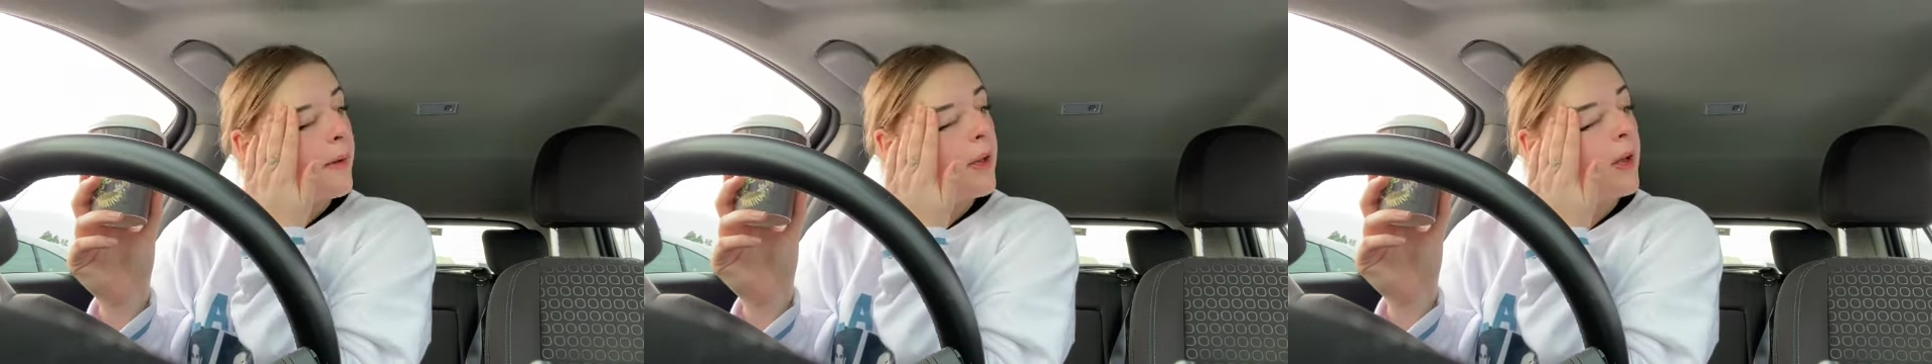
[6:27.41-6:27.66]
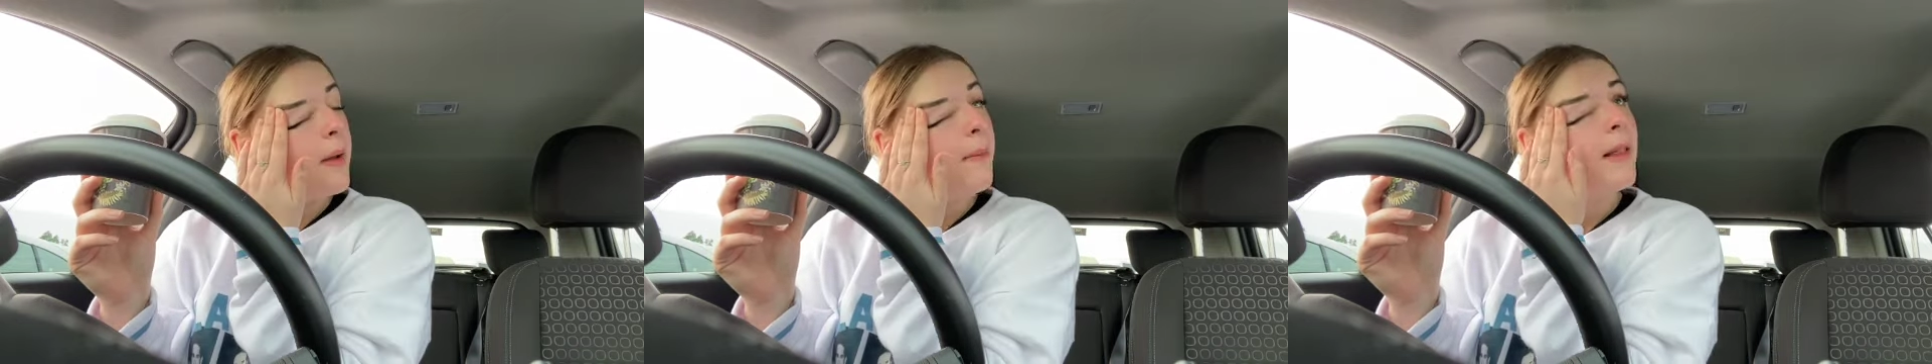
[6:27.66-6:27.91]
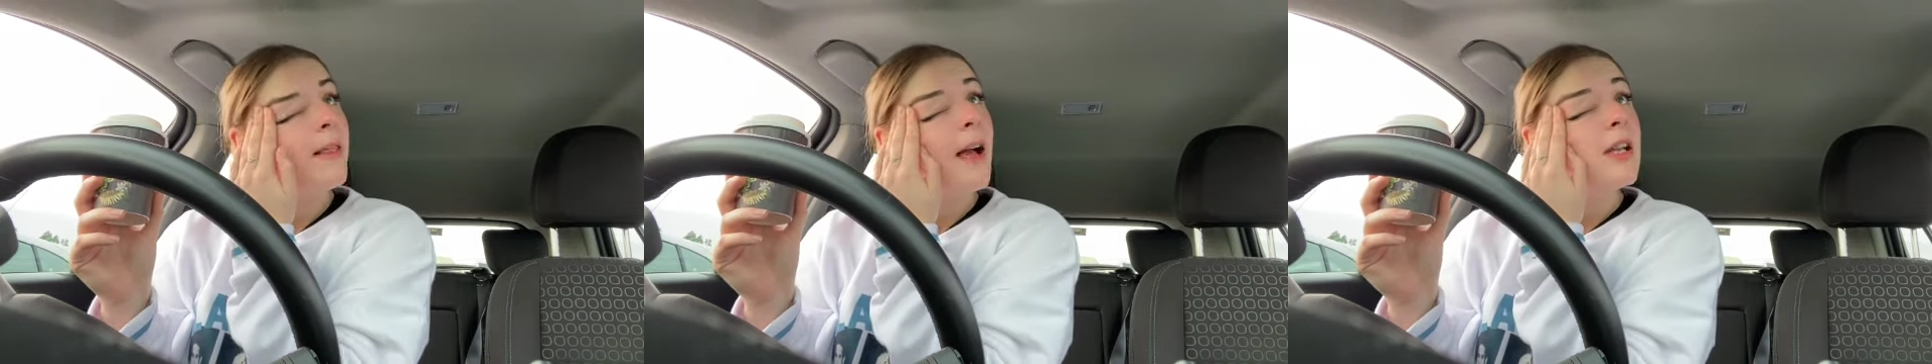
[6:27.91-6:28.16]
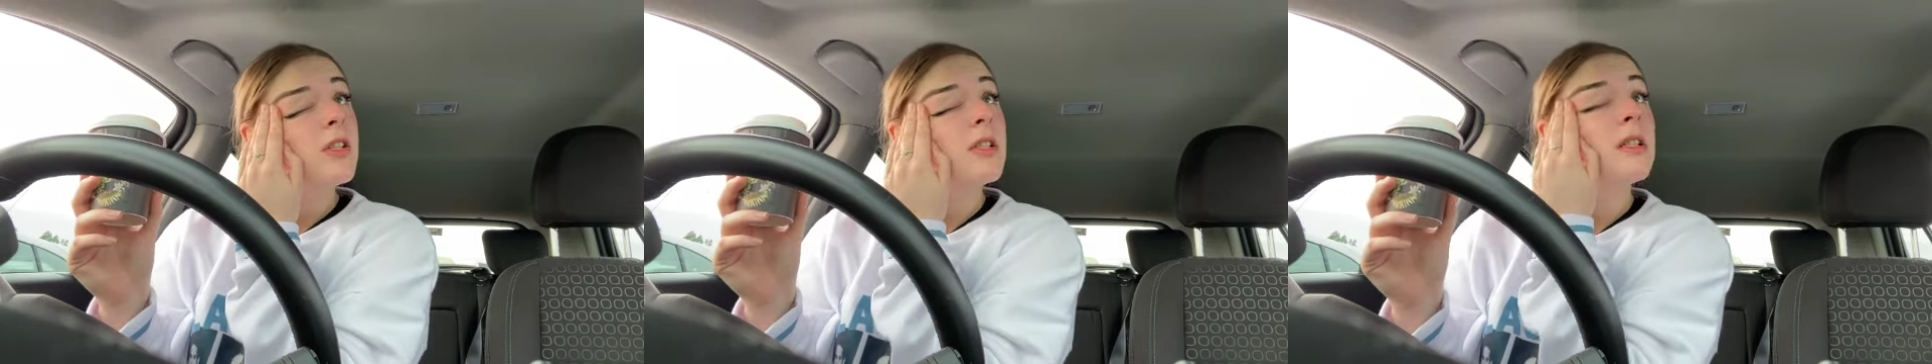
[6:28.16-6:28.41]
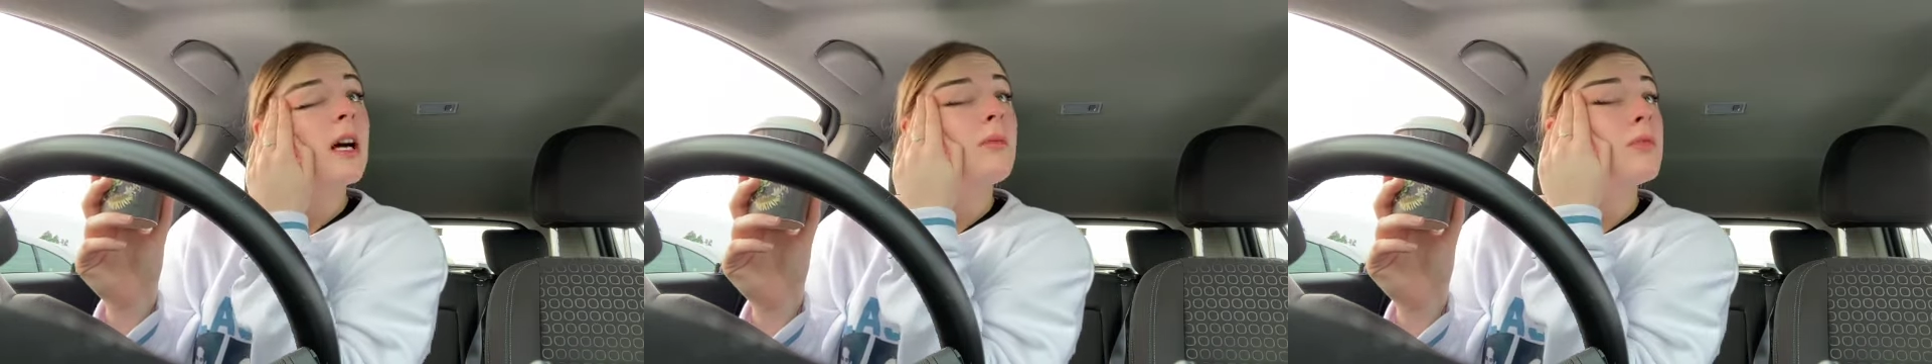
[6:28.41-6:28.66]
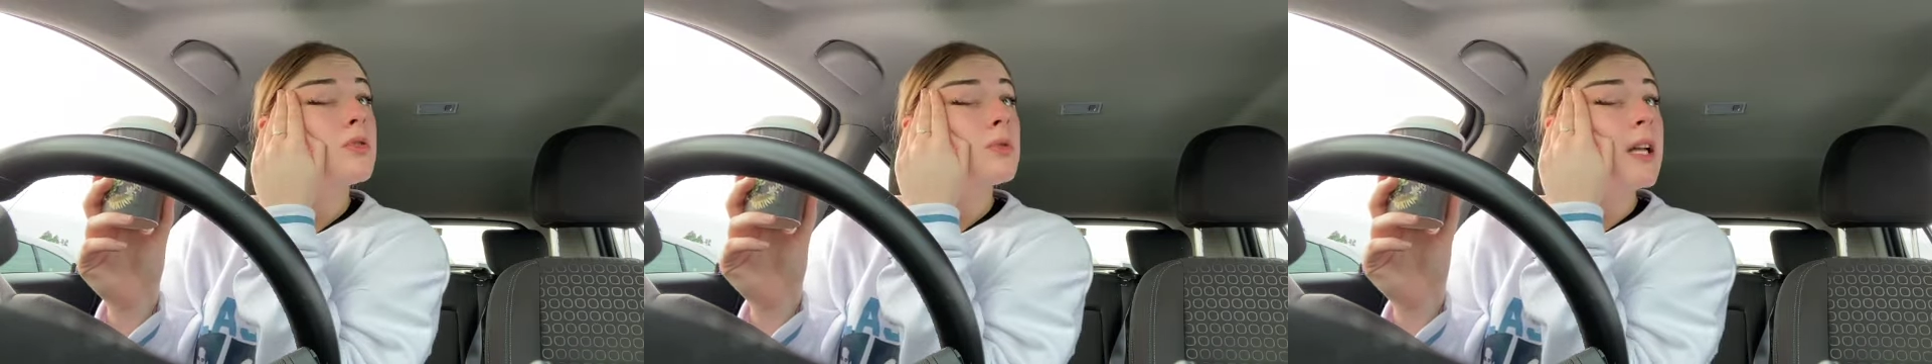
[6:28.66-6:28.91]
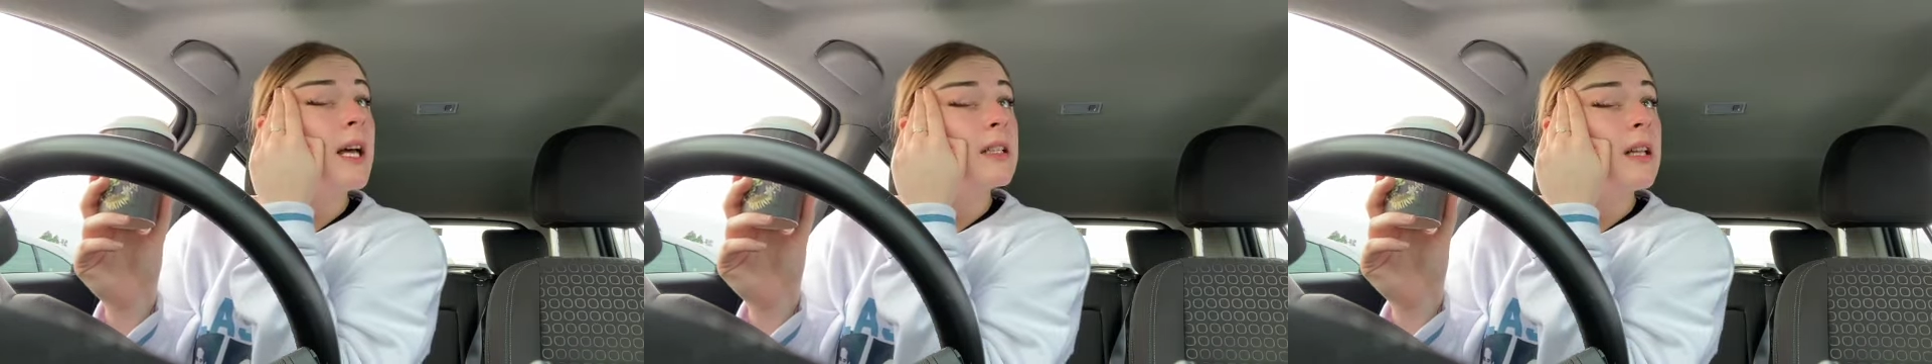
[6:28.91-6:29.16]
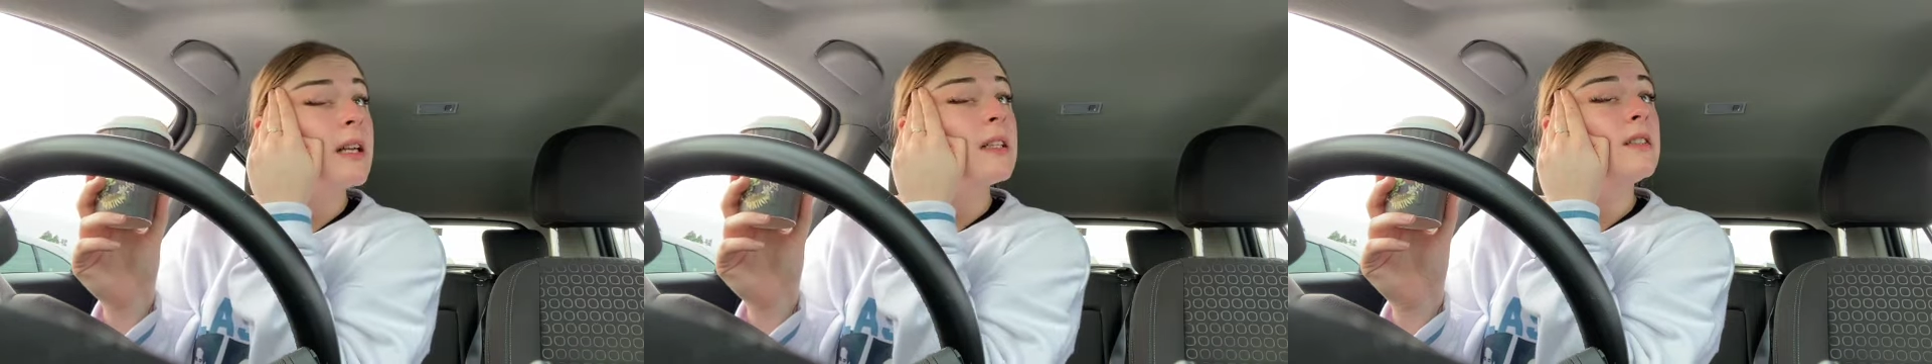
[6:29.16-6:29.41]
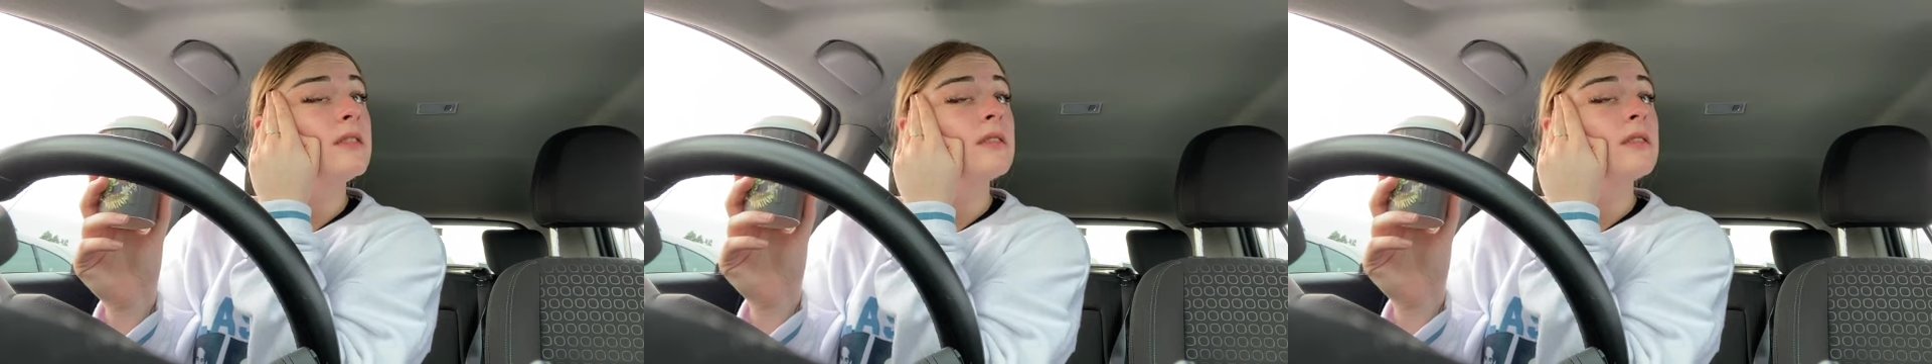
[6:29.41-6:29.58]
i'm gonna go get my lashes done which will take like